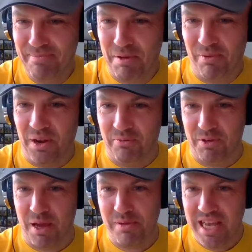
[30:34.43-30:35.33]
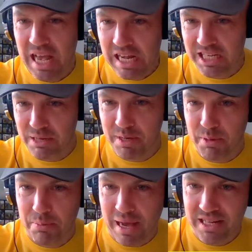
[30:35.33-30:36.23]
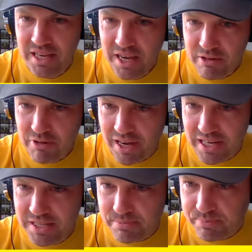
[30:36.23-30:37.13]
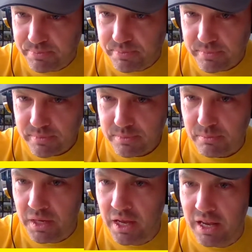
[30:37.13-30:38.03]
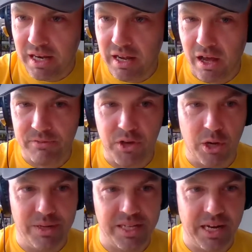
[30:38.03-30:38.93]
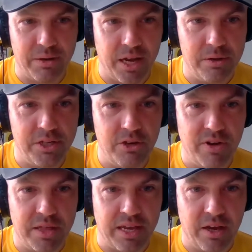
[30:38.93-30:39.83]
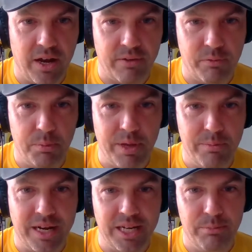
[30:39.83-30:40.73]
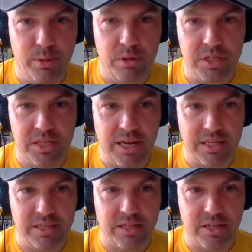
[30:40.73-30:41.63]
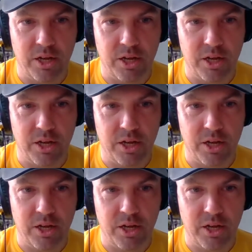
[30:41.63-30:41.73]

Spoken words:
People laughing about me sleeping in my pants. Right. The last few comments and I'll go. Do you really think hiding from the being men in a bush is less sus